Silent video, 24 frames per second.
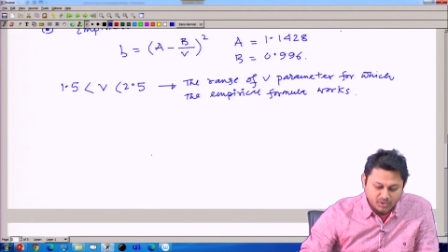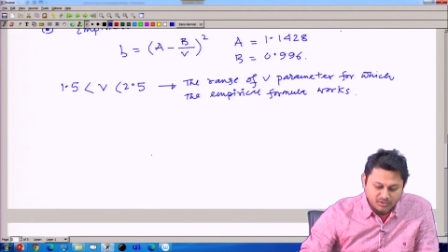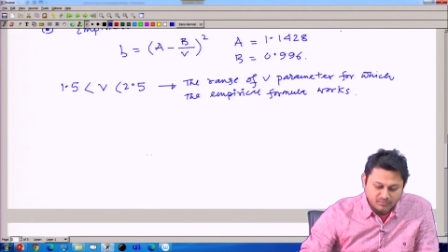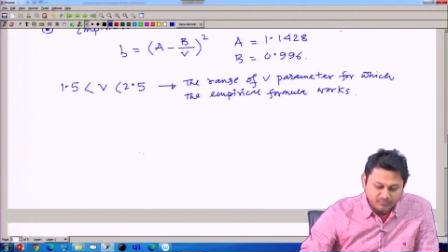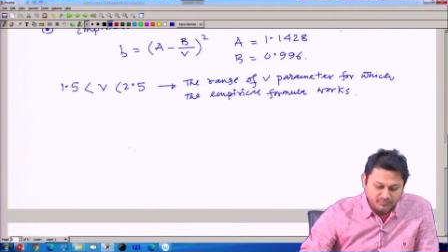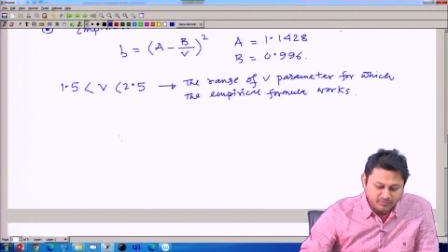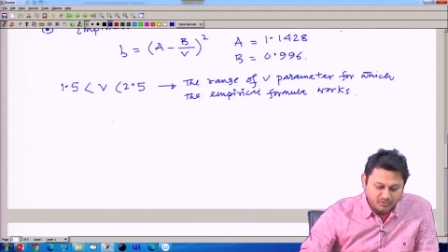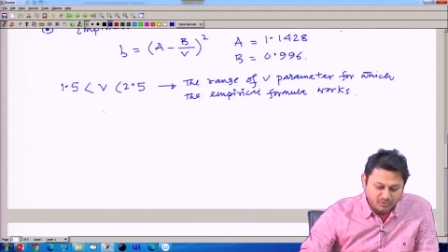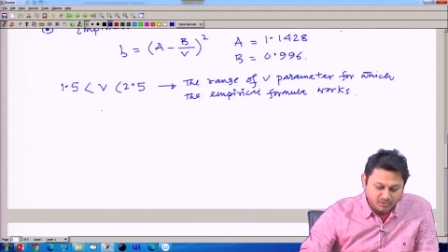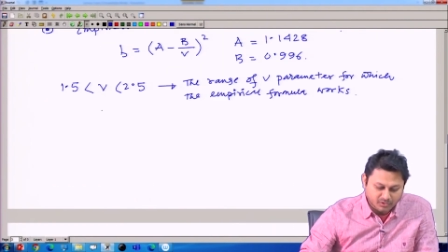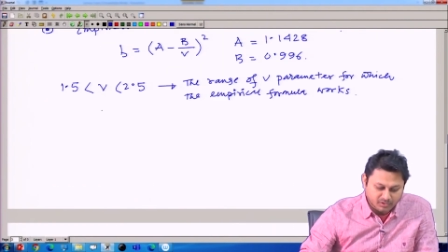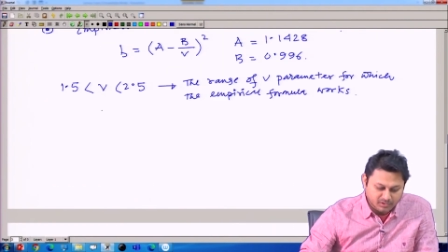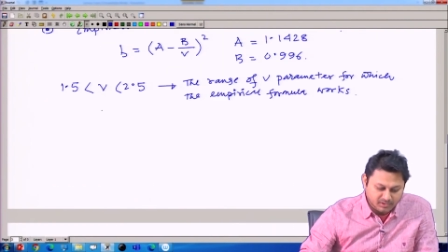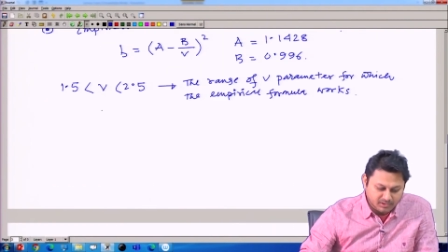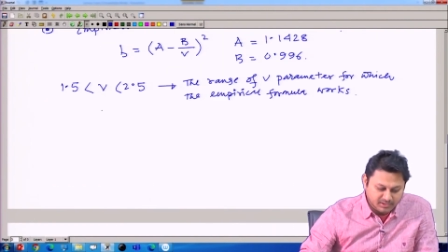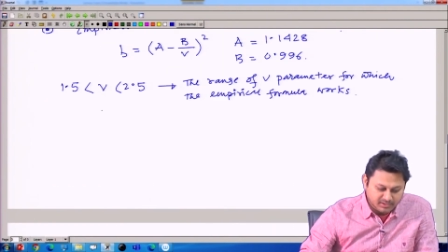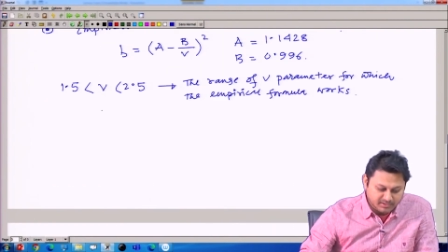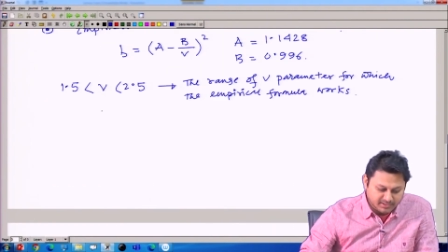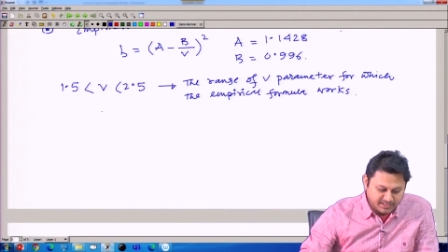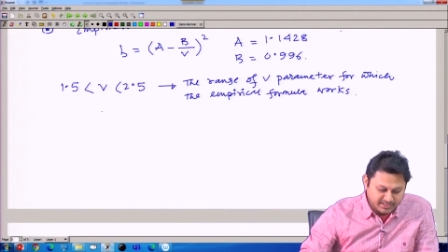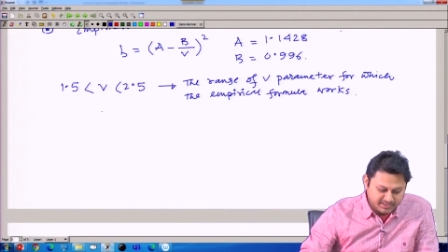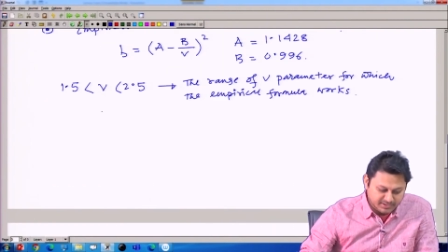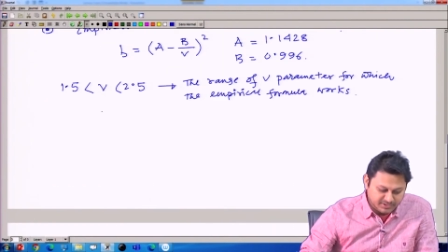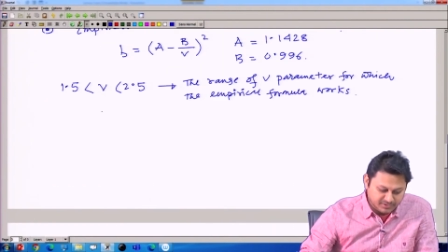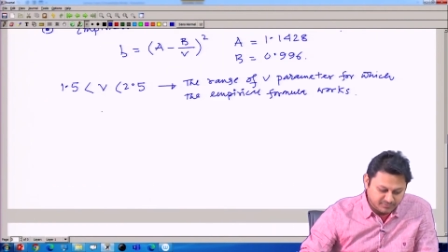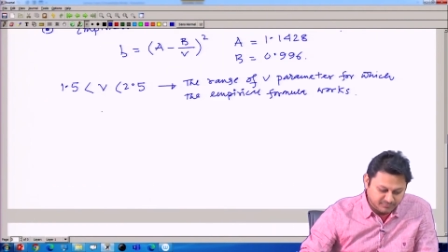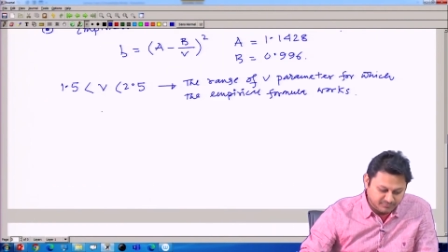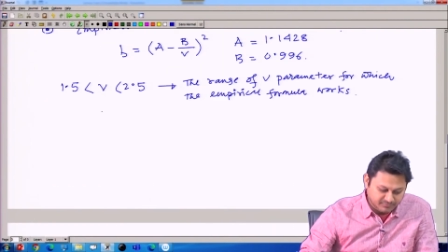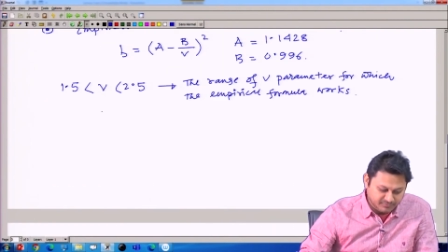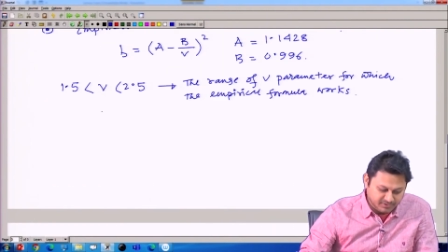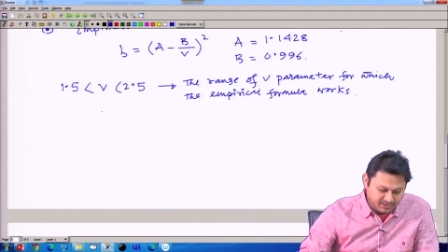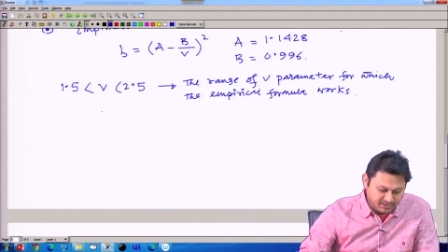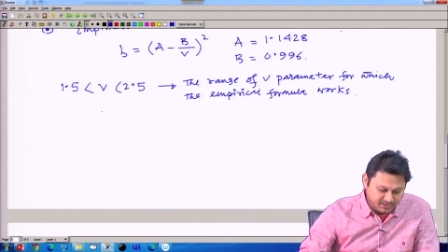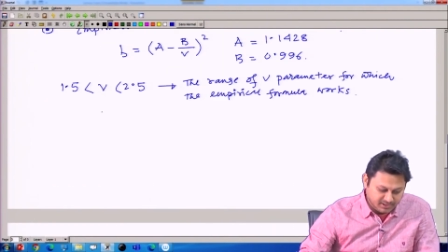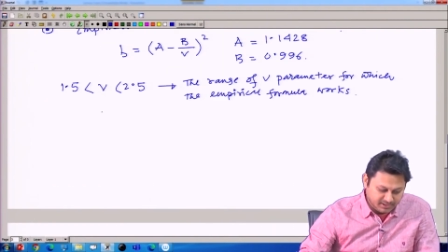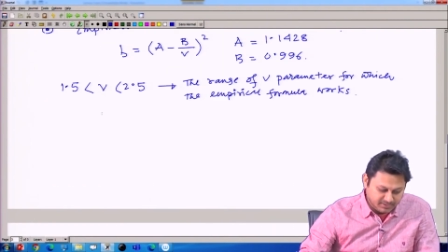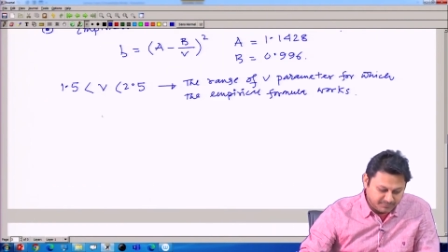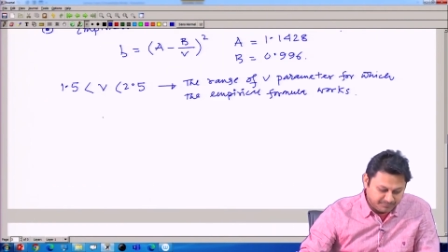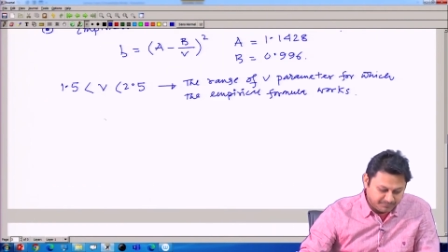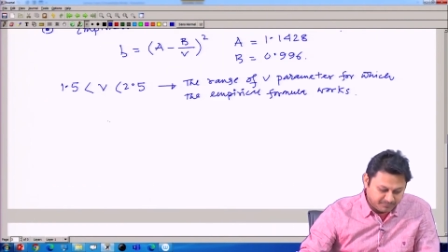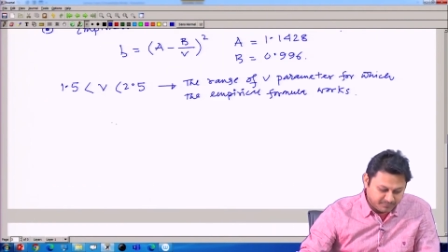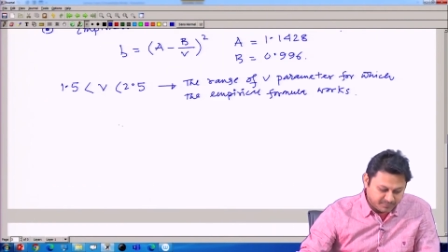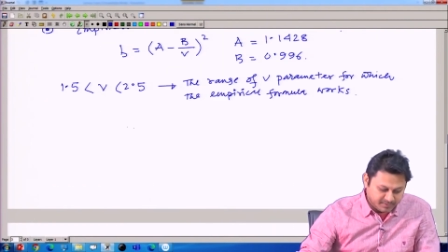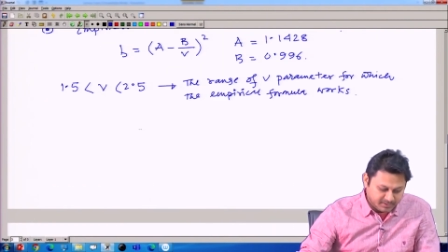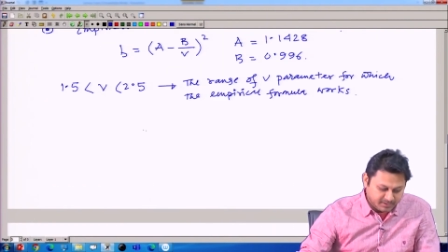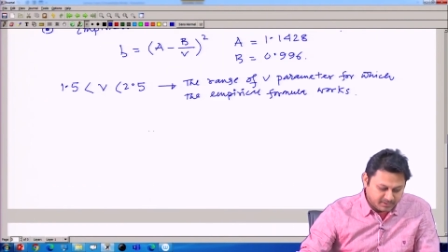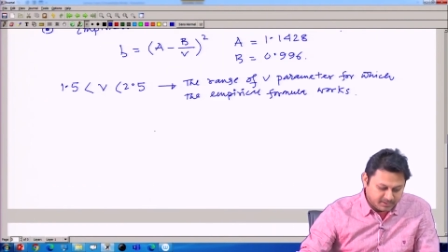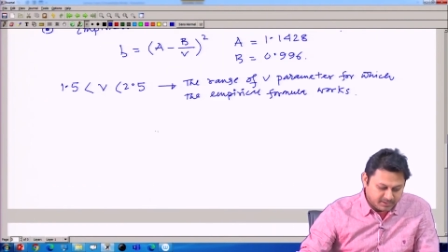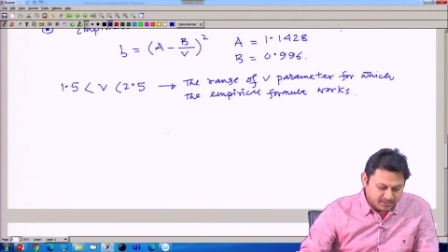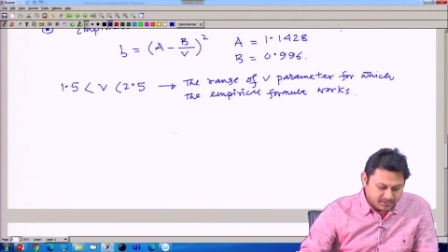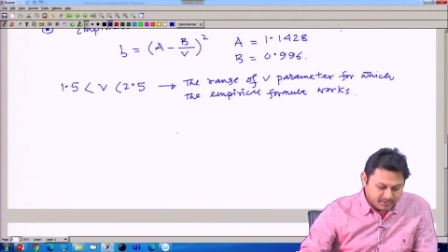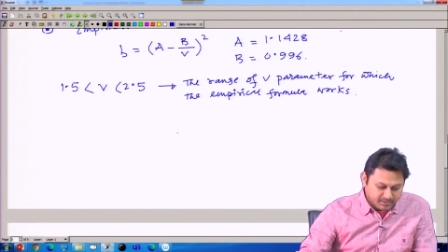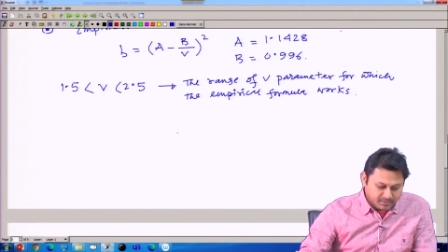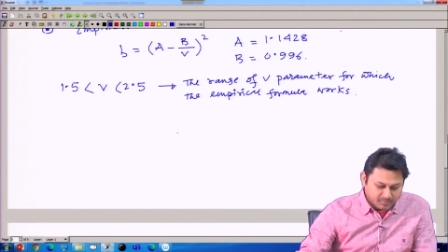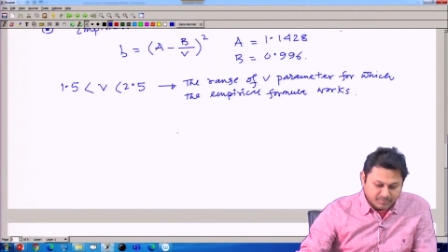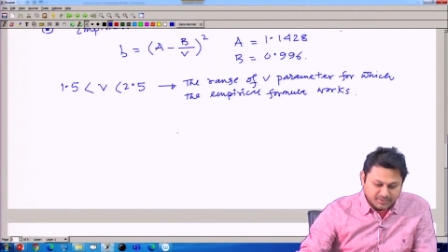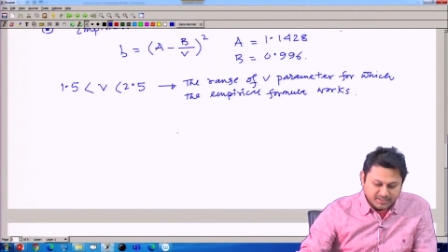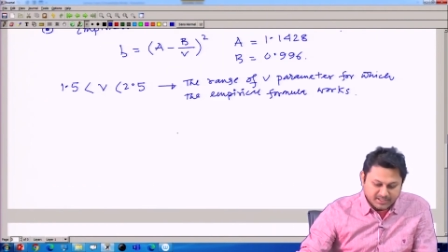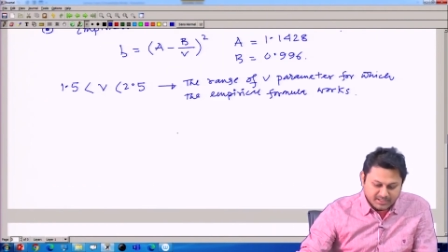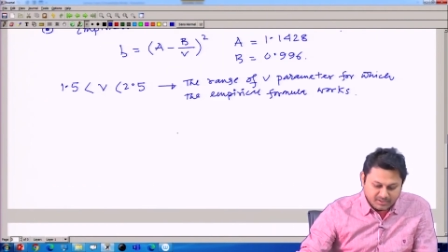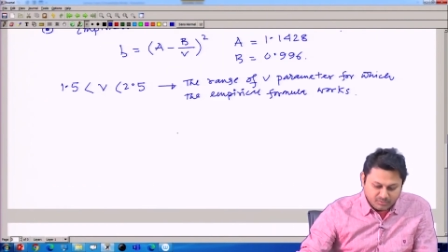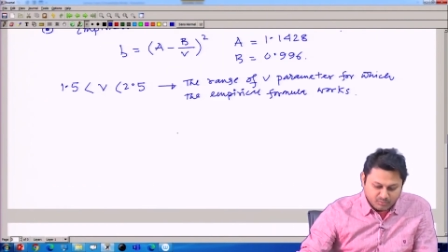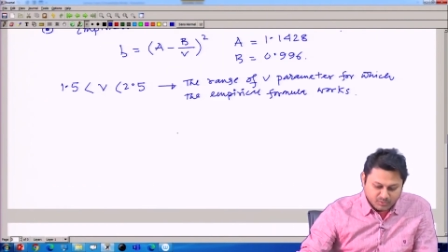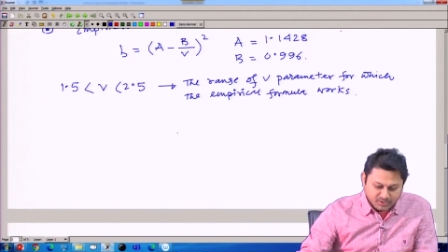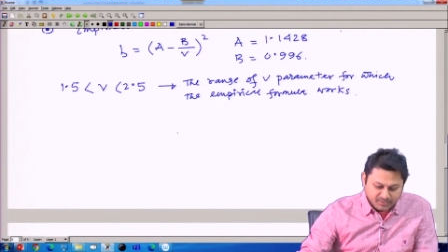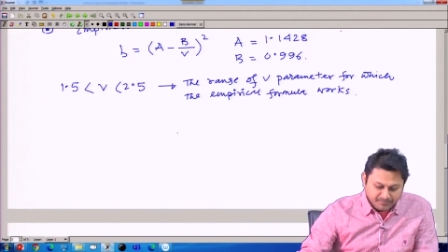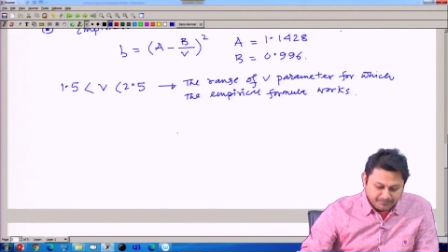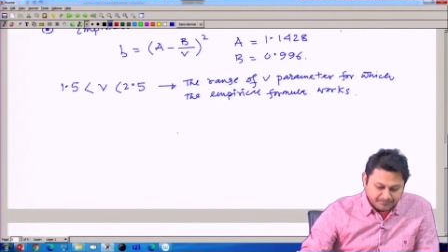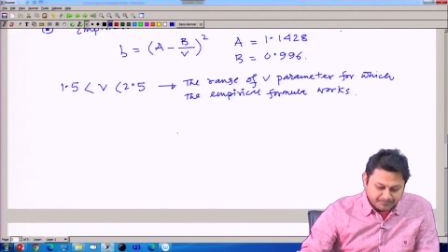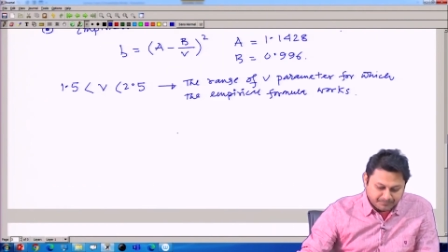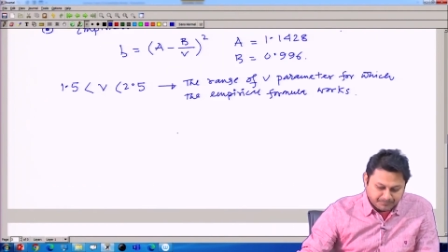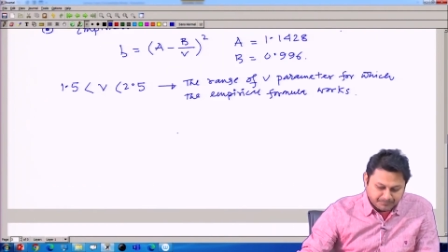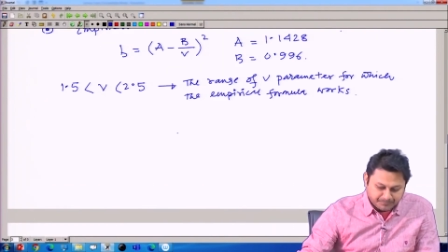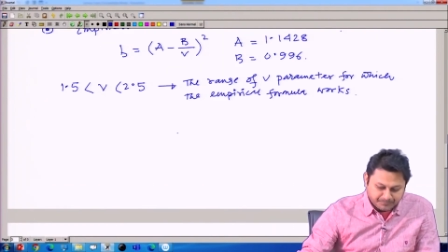work for all the range of V. But anyway,